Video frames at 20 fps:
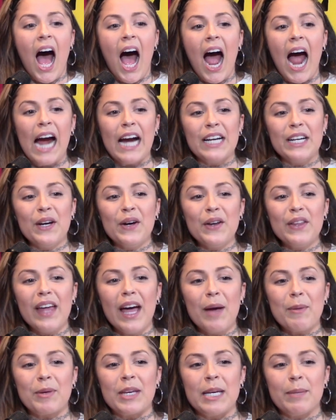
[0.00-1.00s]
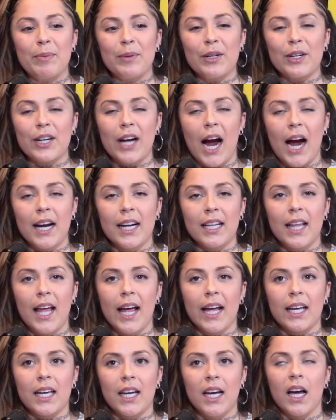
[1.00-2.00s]
I know that people are kind of
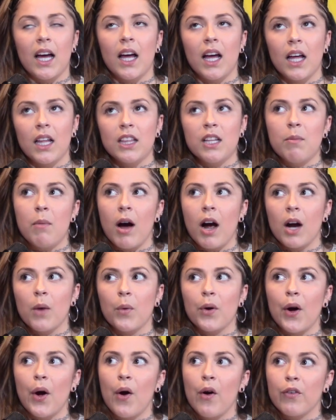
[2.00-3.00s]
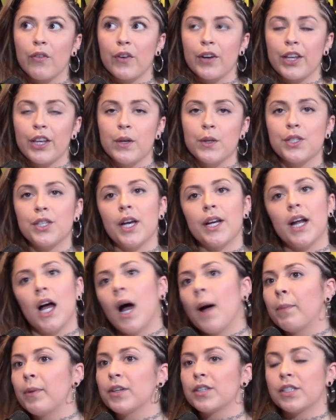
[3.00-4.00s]
like, Lamar, we're over you. Shut
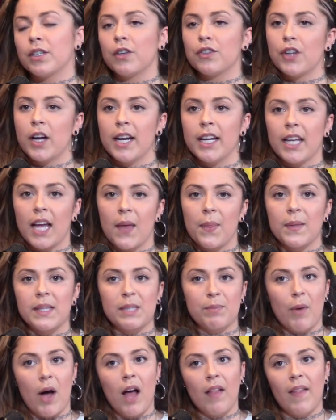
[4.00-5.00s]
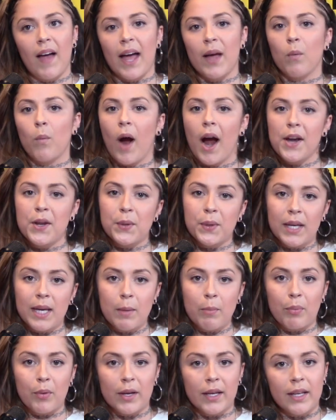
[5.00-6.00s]
up. You're still trying to get in the spotlight. Why do you
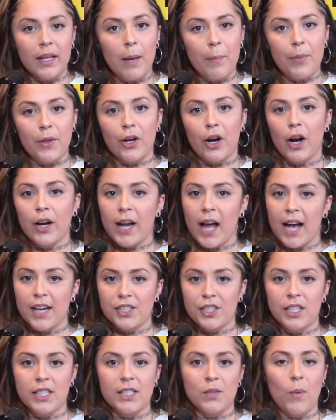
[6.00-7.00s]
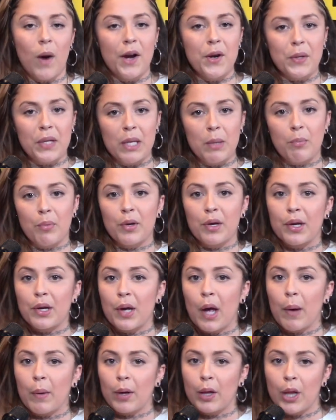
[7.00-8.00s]
keep bringing up the Kardashians? Why do you keep bringing
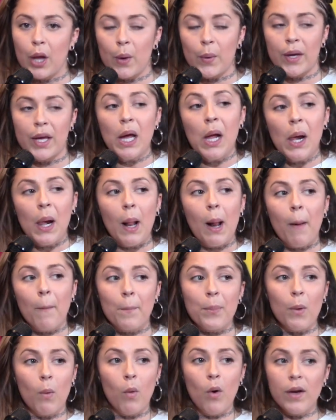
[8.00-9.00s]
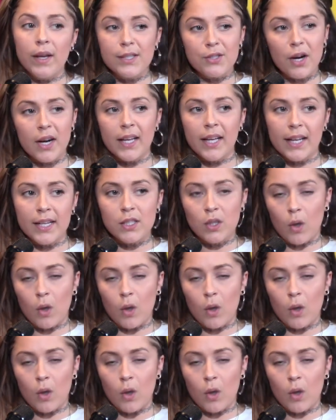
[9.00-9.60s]
up Khloe? Well, he's trying to get his